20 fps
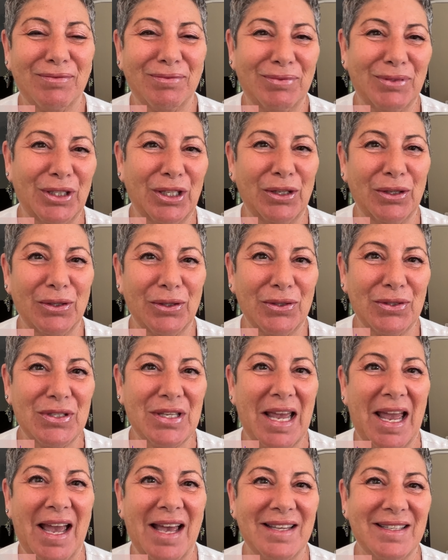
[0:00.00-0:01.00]
years
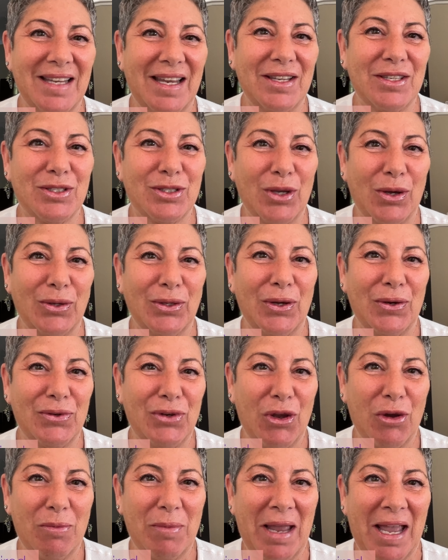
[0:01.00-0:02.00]
as a solo
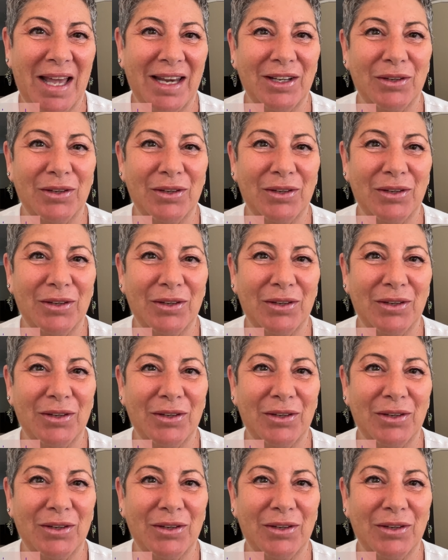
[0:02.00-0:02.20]
nomad in